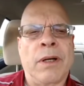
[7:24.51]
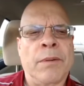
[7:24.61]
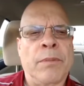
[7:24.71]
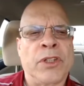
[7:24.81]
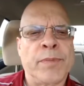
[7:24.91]

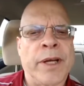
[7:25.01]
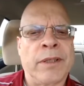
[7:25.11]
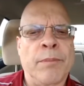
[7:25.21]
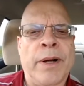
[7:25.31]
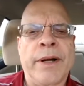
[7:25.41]

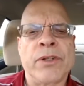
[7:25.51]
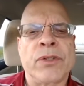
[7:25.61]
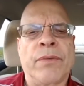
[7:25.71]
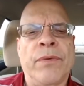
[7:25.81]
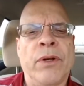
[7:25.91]
prospective buyers
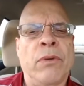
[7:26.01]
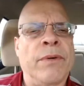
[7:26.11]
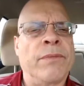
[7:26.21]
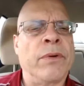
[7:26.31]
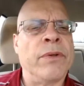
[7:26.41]
to feel
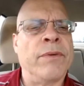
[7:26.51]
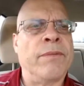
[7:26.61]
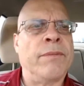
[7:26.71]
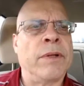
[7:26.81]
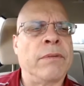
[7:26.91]
when
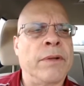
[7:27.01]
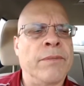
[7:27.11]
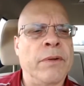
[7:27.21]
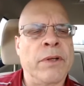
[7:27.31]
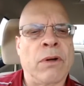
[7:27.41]

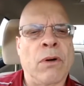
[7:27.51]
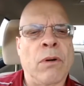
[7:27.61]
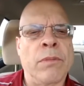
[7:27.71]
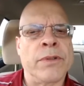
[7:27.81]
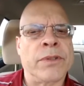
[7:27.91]
viewing your
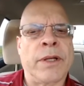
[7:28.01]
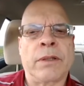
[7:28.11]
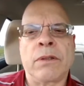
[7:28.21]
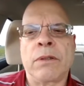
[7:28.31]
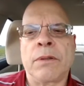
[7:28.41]
home is that
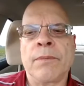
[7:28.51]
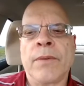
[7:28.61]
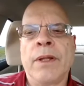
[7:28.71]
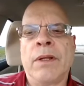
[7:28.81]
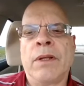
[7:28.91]

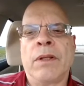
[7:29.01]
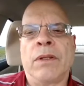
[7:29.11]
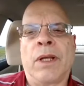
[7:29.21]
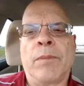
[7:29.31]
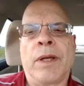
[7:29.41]

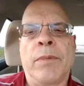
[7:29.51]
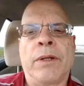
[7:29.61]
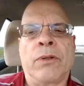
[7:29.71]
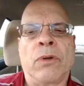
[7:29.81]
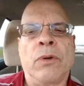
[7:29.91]
they may be
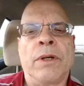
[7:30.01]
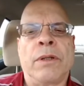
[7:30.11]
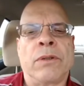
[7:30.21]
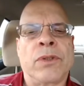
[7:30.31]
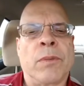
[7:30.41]
intruding
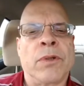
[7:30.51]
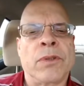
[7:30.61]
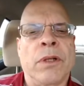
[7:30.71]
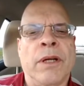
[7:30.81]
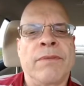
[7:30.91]
into someone's
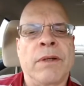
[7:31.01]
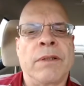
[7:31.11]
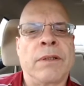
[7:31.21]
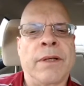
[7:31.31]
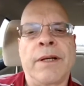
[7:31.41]
life.
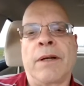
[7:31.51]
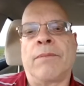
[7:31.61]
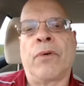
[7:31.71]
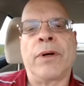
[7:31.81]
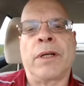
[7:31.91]
And again,
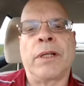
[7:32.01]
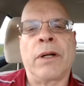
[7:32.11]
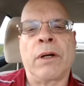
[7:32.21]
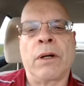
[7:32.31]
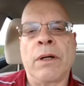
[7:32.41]
avoid
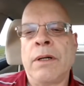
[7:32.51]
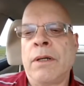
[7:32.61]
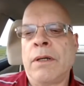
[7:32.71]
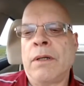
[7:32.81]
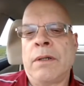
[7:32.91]
clutter,
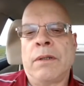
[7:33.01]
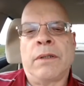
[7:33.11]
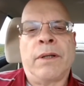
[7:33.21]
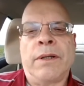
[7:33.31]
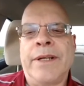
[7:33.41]

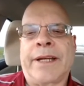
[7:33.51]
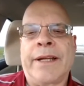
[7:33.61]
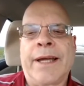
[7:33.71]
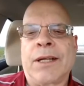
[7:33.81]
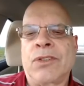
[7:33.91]

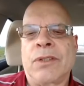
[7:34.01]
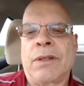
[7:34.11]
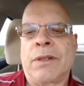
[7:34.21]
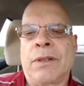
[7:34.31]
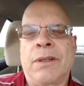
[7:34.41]
knickknacks,
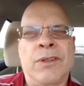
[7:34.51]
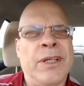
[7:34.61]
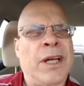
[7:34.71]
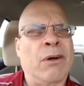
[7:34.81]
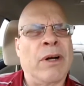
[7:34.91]
and
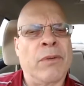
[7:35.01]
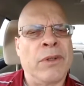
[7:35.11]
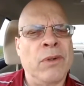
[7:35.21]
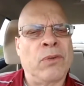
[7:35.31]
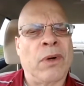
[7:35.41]
decorate with
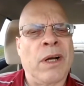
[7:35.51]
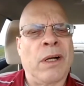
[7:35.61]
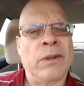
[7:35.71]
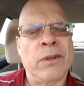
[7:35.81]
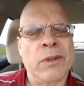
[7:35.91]
neutral
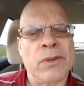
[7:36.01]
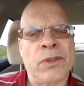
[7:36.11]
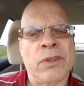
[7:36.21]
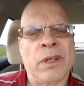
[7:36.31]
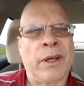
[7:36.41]

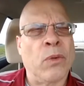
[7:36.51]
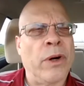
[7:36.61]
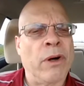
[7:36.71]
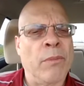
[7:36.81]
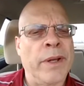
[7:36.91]
colors like
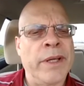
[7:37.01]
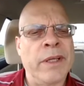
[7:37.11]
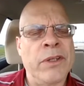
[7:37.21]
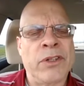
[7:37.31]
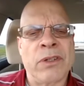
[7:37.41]
white or
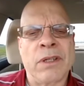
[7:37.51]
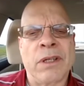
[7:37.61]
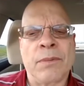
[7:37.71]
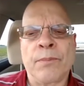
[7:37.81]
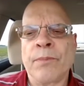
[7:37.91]
beige,
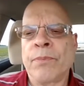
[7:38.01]
and